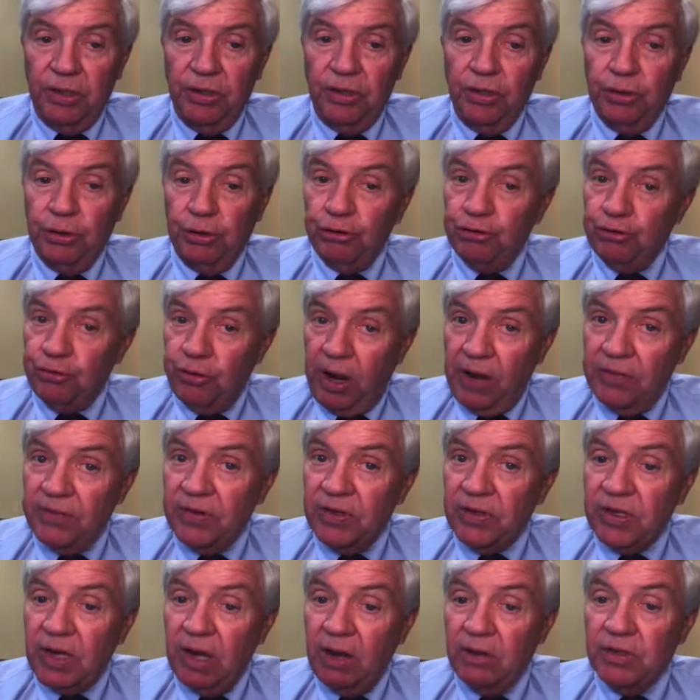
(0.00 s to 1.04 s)
You heard
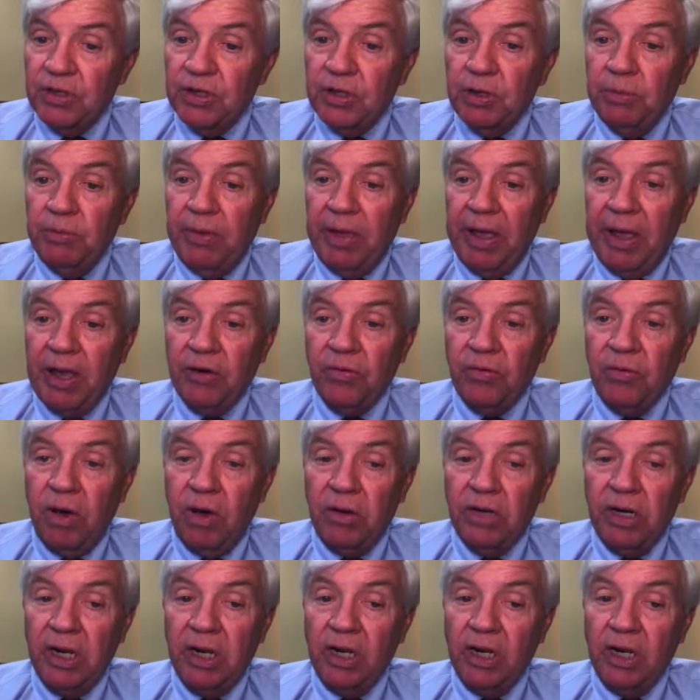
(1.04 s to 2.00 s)
traffic sounds in the background